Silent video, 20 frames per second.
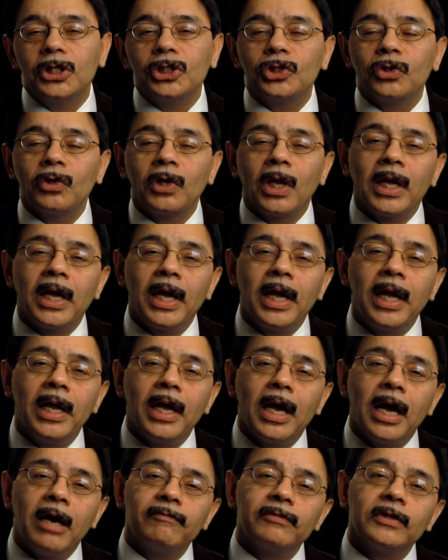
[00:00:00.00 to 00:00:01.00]
Should I,
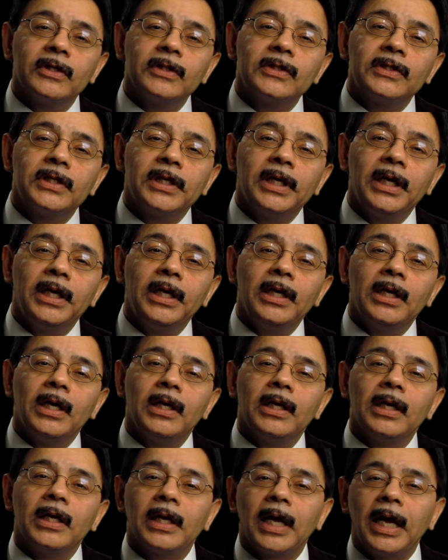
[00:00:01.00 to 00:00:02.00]
after tea
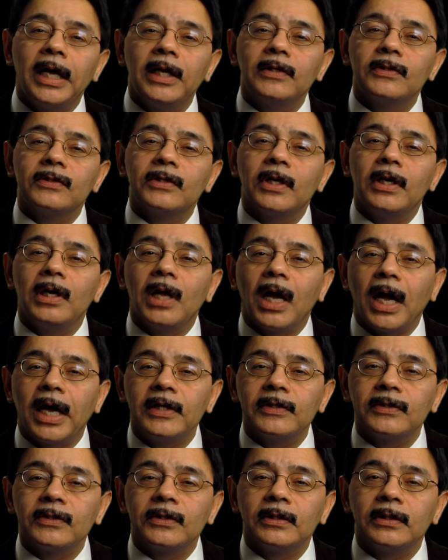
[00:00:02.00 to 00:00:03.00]
and cakes and
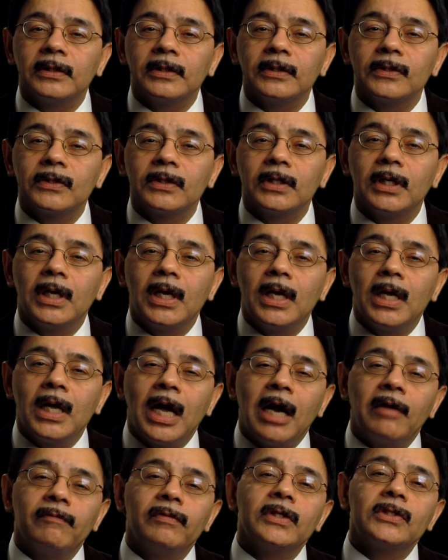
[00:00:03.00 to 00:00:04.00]
ices,
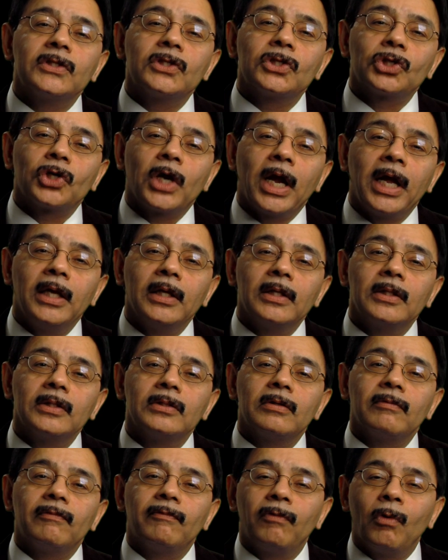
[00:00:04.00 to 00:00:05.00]
have the
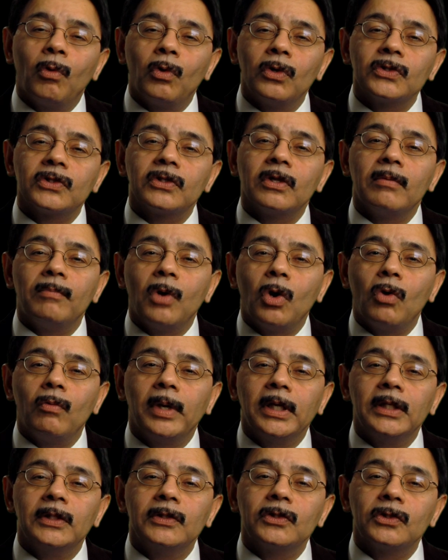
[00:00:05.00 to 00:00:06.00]
strength to force the
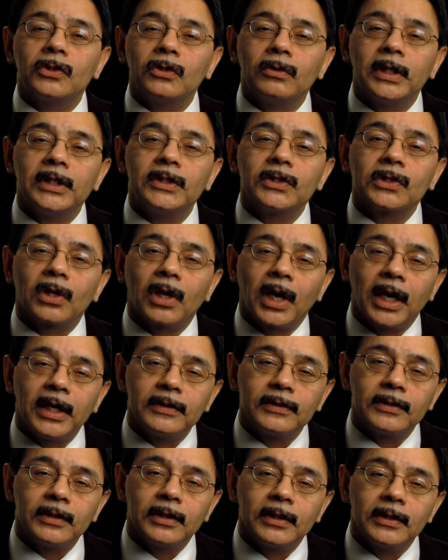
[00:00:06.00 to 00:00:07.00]
moment to its
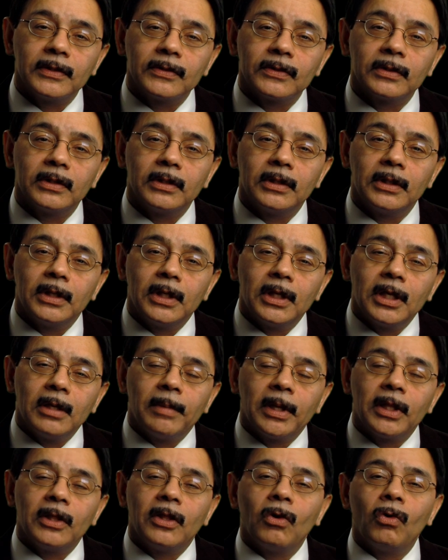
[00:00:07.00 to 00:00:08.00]
crisis?
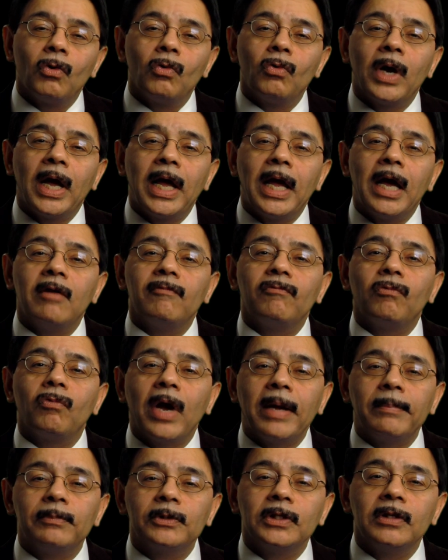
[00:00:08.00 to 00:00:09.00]
But though I have
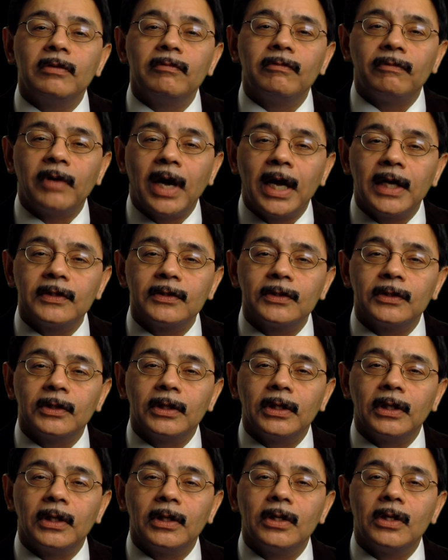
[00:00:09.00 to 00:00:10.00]
wept and
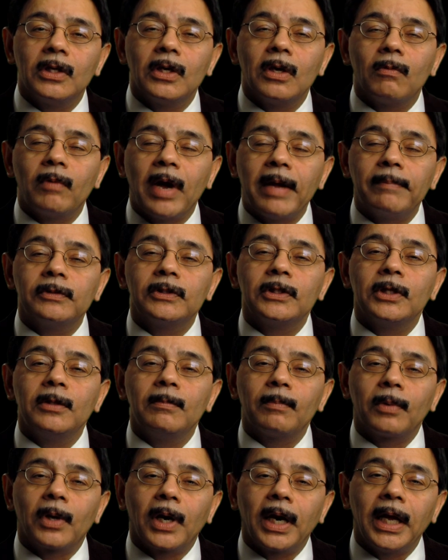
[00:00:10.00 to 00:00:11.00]
fasted, wept
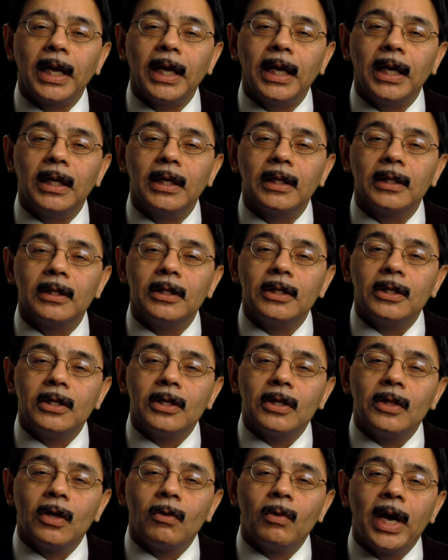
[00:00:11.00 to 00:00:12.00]
and prayed,
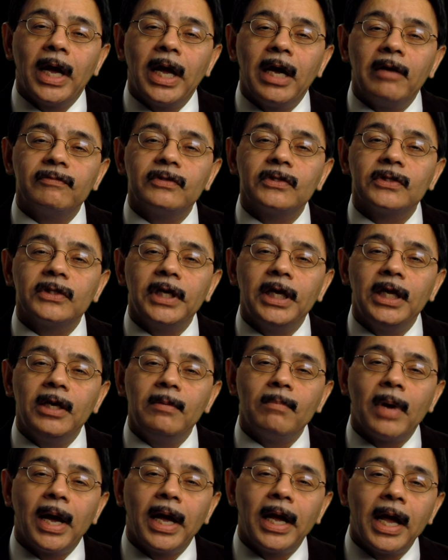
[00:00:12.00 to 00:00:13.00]
though I have
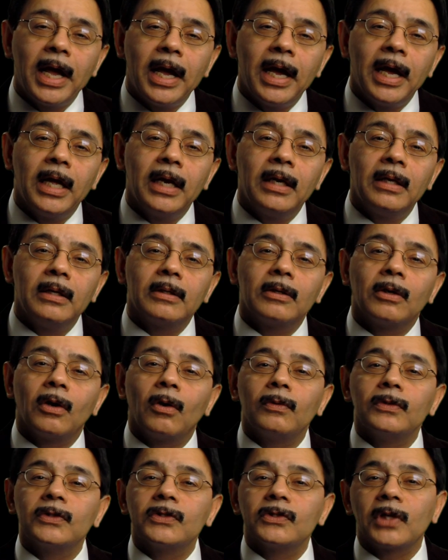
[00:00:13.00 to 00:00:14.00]
seen my head
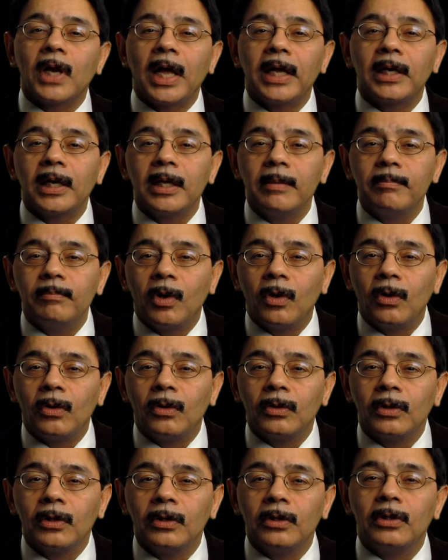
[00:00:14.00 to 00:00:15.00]
grown slightly
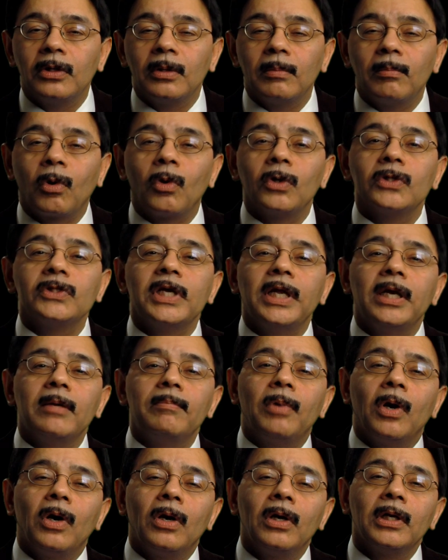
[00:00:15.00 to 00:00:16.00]
bald, brought in
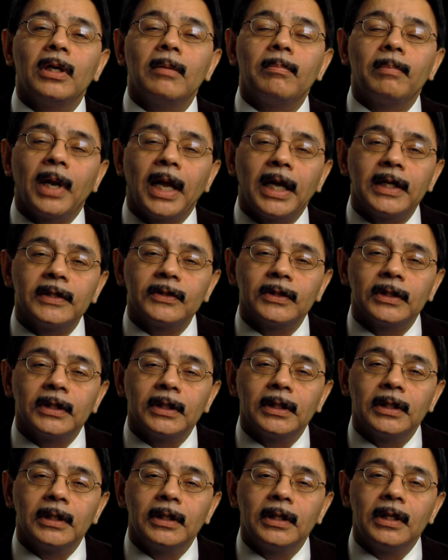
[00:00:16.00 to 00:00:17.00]
upon a
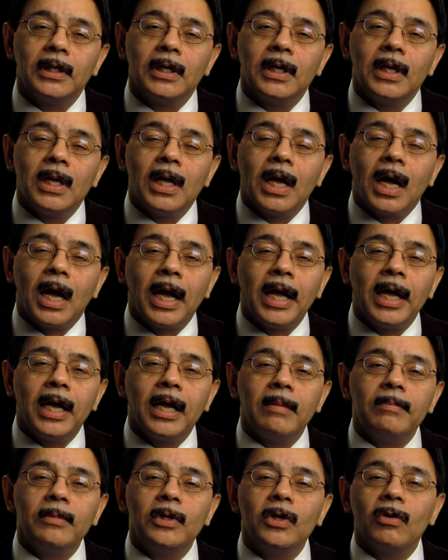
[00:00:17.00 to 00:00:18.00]
platter, I
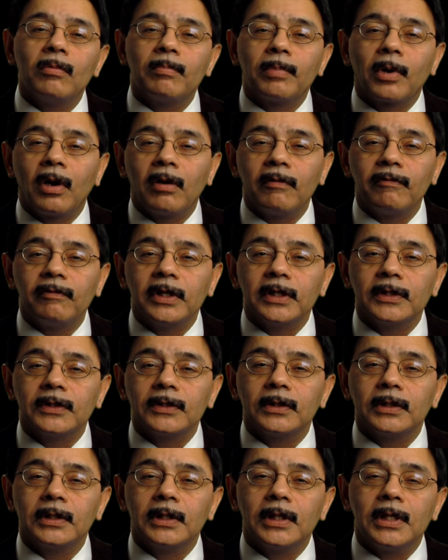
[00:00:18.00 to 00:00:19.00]
am no
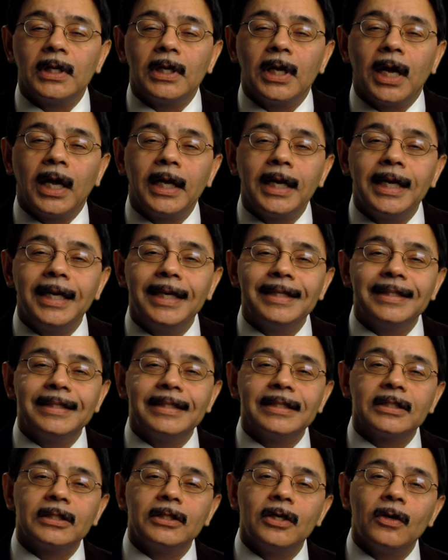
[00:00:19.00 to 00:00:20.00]
prophet, and
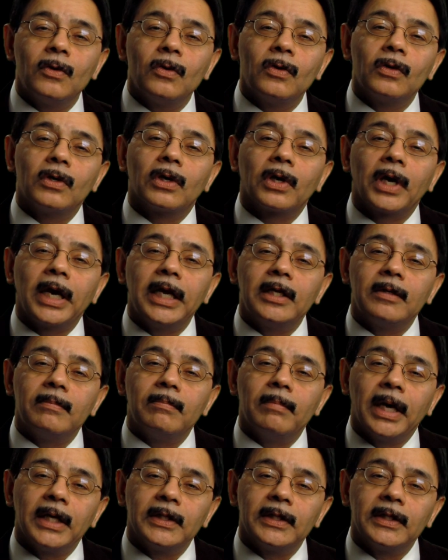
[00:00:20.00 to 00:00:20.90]
here's no great